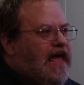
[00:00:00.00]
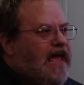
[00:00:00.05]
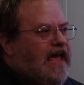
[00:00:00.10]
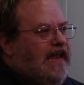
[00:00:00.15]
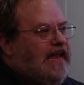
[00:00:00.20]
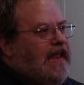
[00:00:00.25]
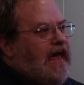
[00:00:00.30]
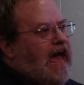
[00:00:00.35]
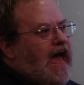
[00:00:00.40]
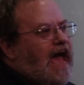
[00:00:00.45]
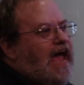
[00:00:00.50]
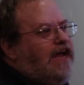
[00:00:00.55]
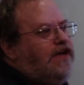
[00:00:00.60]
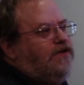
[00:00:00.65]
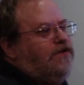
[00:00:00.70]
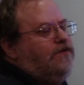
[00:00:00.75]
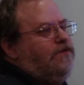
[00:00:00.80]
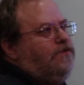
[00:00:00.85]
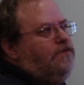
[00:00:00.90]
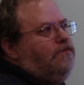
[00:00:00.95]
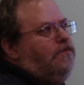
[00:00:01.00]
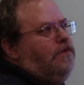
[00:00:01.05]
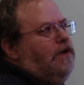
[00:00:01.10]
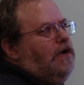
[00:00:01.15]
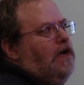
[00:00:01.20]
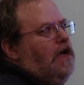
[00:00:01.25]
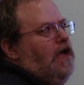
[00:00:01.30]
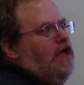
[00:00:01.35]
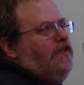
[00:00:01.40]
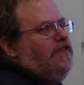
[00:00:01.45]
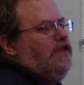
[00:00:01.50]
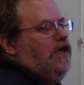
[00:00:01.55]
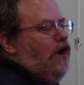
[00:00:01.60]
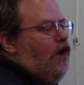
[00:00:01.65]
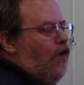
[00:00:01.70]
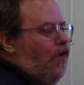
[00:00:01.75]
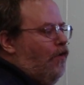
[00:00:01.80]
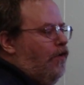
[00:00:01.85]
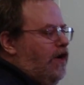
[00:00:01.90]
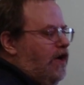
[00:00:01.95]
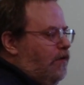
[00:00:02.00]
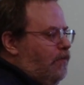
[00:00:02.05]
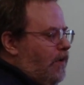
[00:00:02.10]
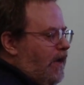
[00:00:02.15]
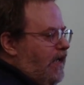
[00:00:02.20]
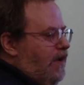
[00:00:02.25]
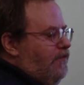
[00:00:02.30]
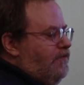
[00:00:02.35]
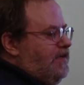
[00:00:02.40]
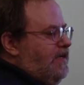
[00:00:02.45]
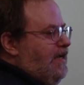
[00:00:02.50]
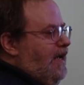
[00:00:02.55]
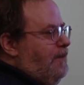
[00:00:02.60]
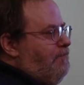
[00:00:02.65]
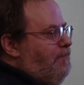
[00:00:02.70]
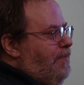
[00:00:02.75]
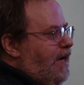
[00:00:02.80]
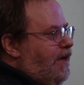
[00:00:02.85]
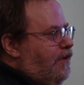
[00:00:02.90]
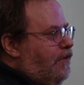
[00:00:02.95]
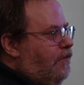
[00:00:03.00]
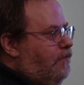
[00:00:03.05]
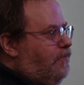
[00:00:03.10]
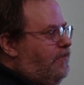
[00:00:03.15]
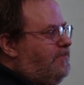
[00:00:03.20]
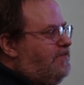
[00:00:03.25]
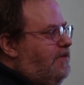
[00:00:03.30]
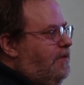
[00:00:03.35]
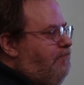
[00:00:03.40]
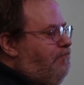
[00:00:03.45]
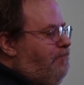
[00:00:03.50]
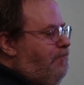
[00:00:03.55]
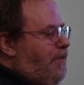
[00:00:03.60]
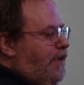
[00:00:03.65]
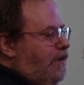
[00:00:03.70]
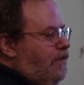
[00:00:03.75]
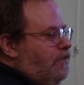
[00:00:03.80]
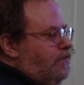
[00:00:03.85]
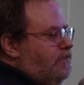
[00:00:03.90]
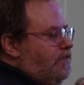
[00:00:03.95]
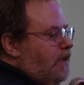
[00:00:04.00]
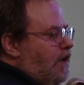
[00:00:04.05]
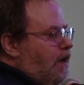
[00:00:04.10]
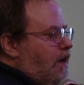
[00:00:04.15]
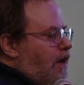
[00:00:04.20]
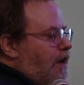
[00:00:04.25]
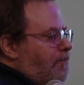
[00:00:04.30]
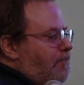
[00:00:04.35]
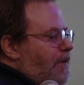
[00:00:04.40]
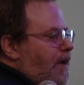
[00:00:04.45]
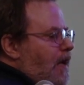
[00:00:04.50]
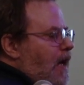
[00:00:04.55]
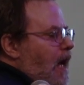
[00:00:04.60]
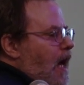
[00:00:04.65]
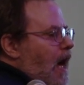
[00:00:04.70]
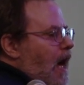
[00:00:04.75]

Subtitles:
And I knew the only way it could get better was to build up